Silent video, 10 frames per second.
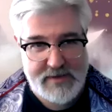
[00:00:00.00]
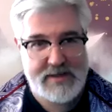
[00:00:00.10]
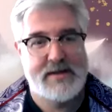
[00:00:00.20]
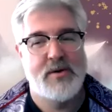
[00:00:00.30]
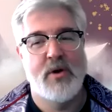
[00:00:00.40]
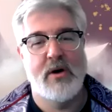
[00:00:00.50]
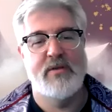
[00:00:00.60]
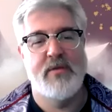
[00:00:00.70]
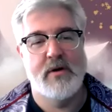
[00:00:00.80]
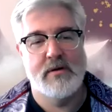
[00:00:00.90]
We're going
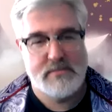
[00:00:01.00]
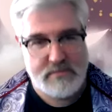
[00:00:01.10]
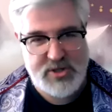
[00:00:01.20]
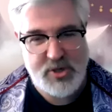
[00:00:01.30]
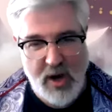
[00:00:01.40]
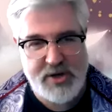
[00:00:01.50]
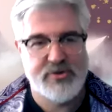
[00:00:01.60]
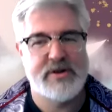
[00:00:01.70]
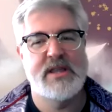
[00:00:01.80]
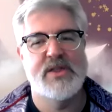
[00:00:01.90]
for 200
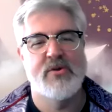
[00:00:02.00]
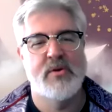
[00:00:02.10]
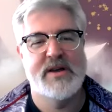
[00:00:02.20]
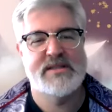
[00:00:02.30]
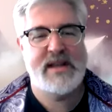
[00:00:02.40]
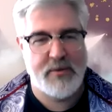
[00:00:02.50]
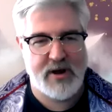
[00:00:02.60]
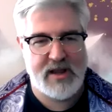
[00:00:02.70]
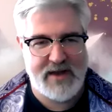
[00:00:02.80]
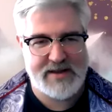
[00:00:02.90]
in the room because it's a
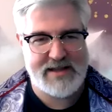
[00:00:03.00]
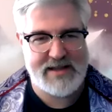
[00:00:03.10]
networking event.